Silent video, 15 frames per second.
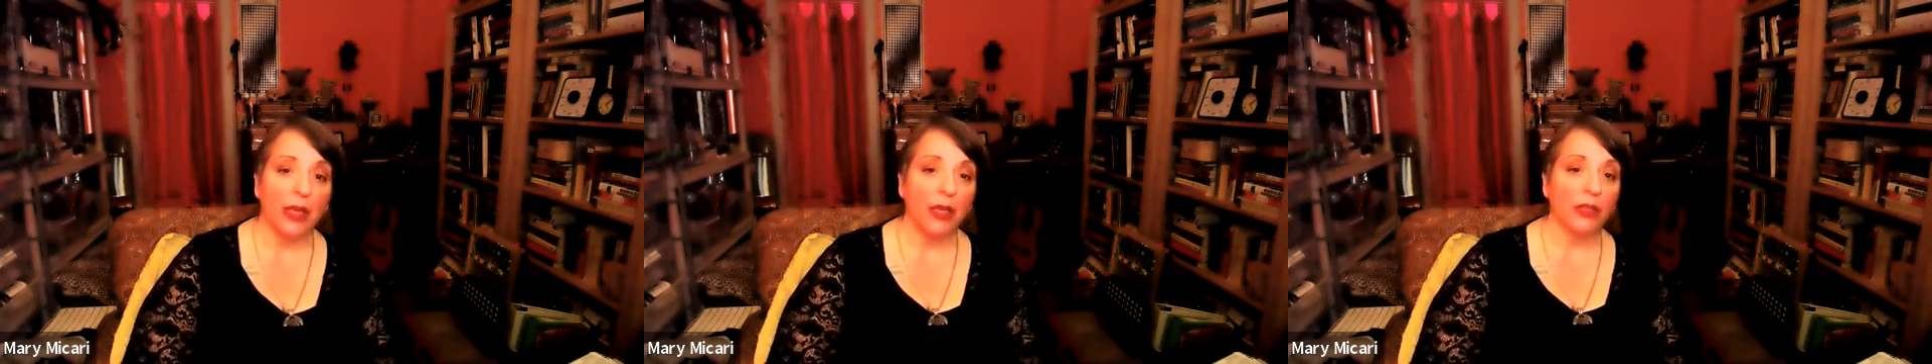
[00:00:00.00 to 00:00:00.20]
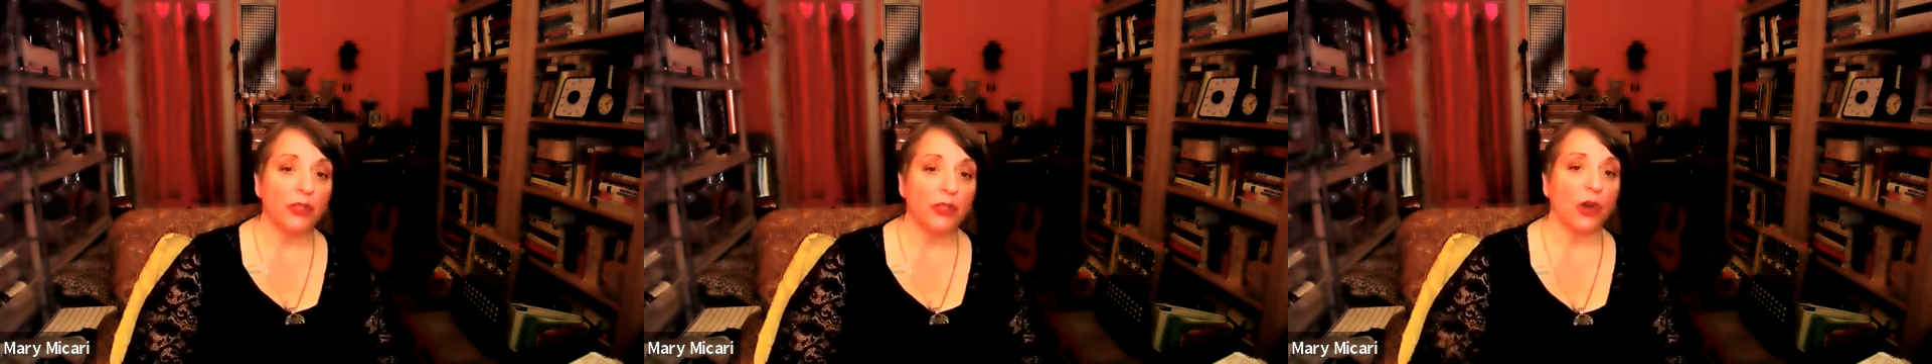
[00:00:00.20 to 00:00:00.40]

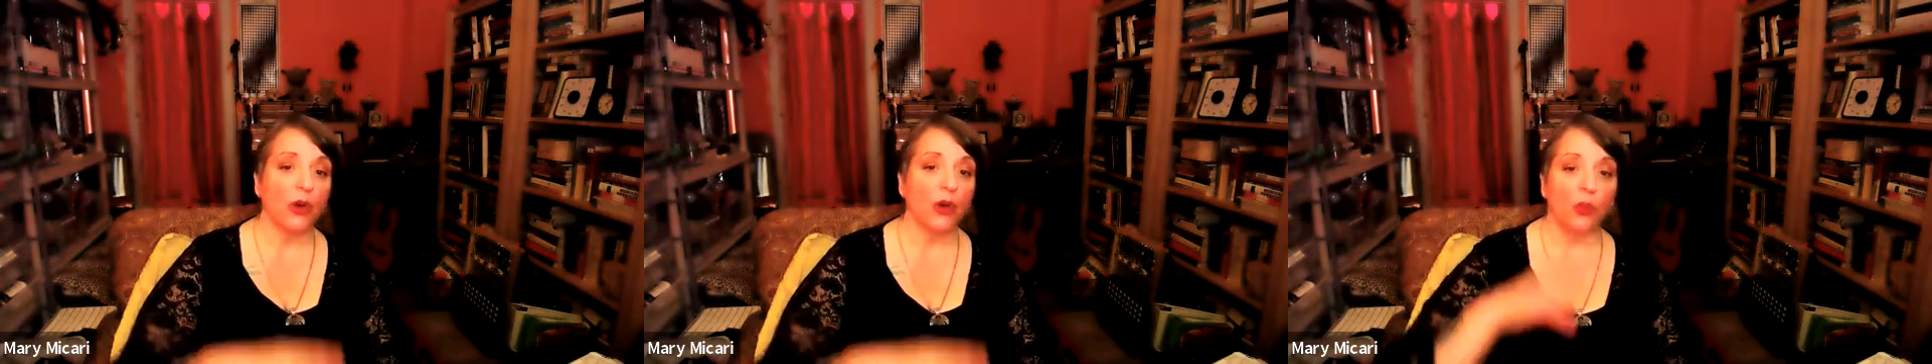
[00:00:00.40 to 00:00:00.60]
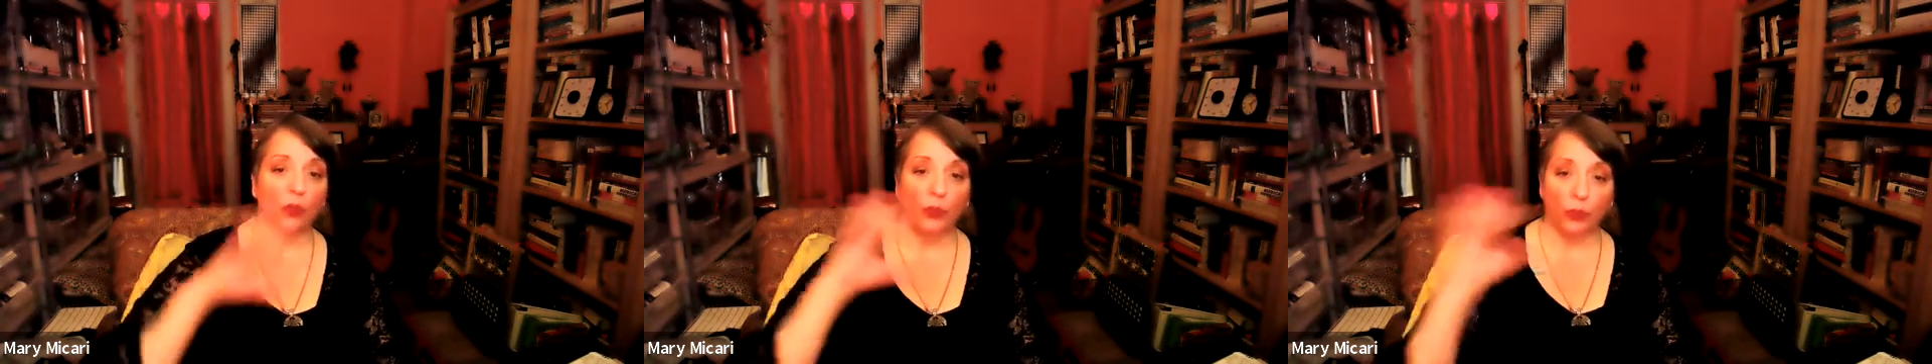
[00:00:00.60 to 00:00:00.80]

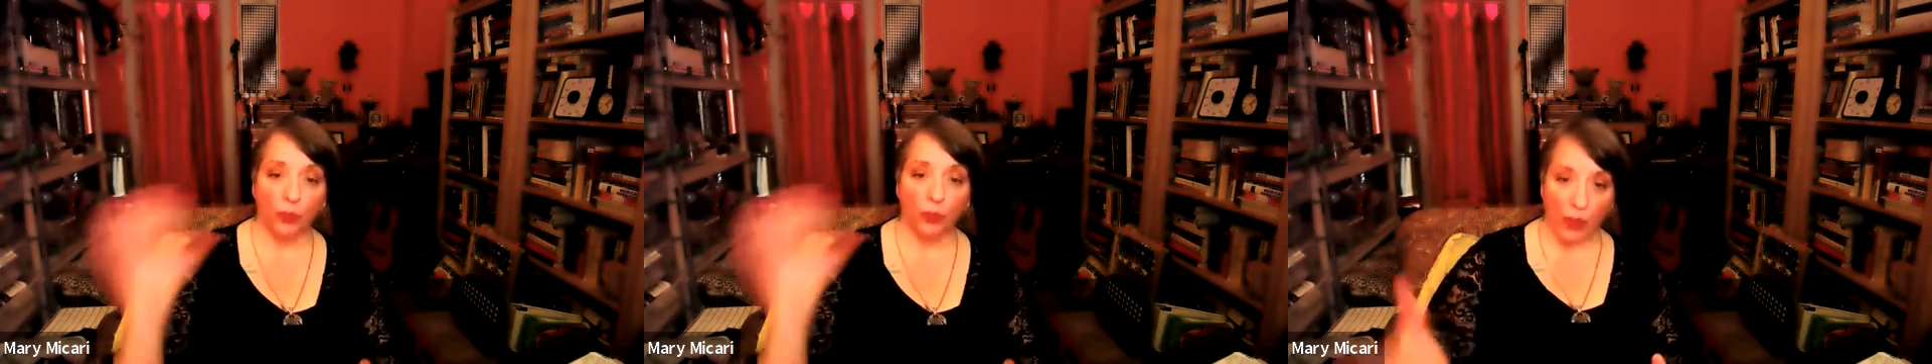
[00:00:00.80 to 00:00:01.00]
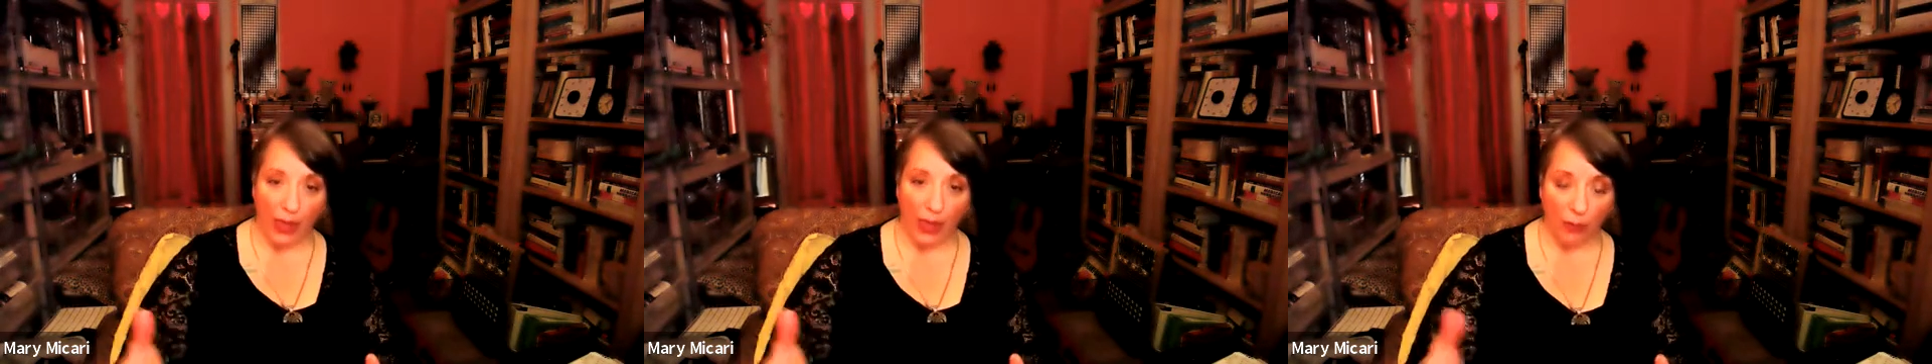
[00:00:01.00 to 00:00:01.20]
So
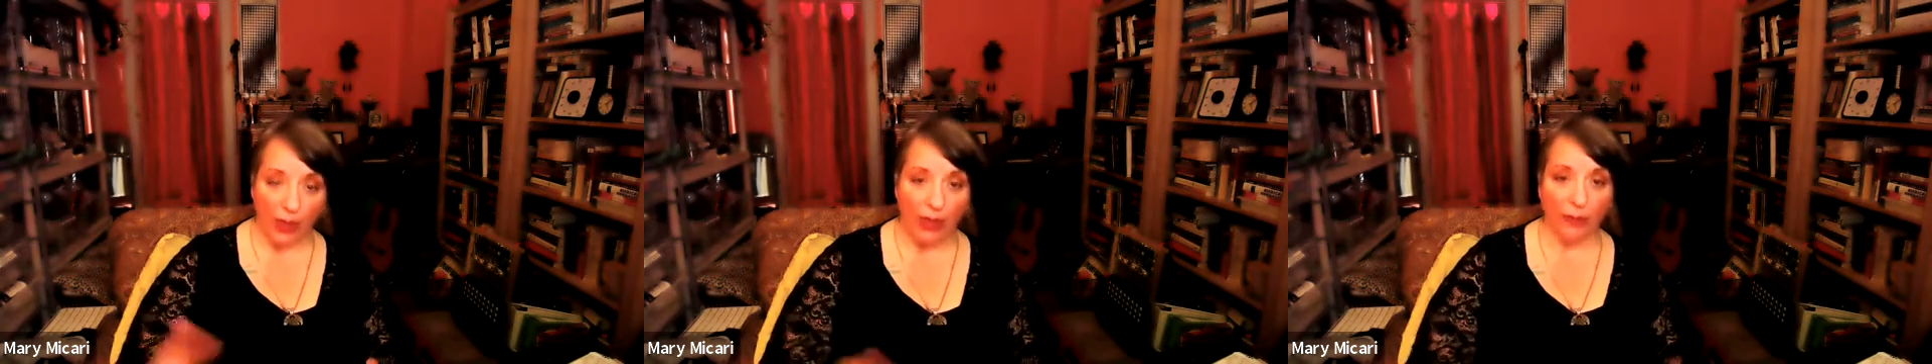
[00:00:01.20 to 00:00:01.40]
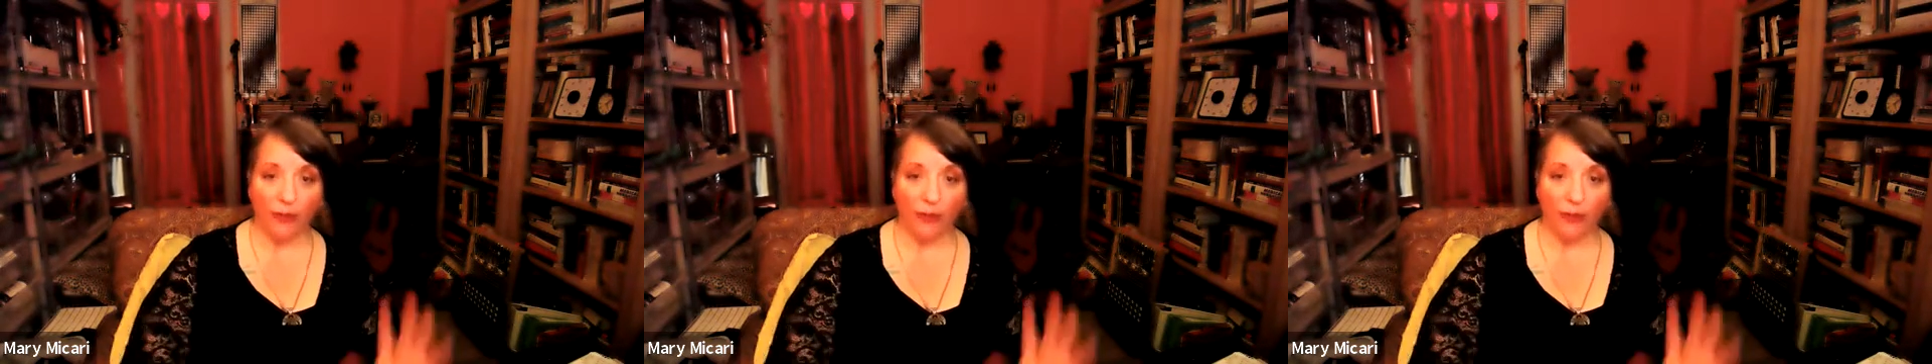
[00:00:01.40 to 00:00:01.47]
anyway,